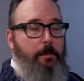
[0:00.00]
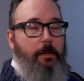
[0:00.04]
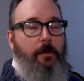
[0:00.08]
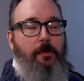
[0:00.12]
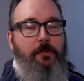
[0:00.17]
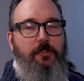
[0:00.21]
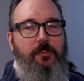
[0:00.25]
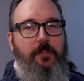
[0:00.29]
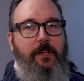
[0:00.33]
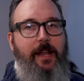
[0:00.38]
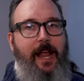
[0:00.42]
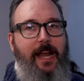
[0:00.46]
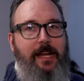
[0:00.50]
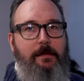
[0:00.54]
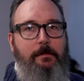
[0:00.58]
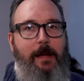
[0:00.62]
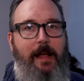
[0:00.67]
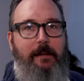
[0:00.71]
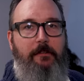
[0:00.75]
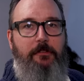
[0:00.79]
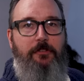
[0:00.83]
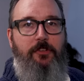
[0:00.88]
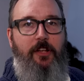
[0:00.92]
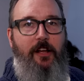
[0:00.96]
person at a
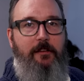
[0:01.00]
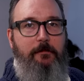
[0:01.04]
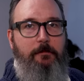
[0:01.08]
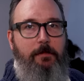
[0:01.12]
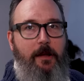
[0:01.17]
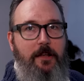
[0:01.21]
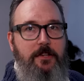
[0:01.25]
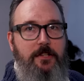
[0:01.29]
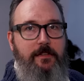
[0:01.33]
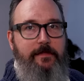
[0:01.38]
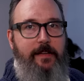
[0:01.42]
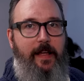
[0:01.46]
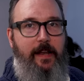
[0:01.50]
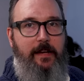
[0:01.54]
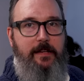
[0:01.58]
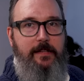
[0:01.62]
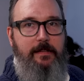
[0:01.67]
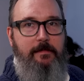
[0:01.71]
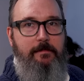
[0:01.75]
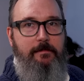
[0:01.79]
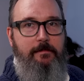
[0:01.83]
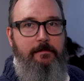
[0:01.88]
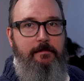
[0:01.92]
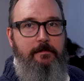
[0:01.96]
Microsoft press
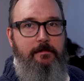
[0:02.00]
event.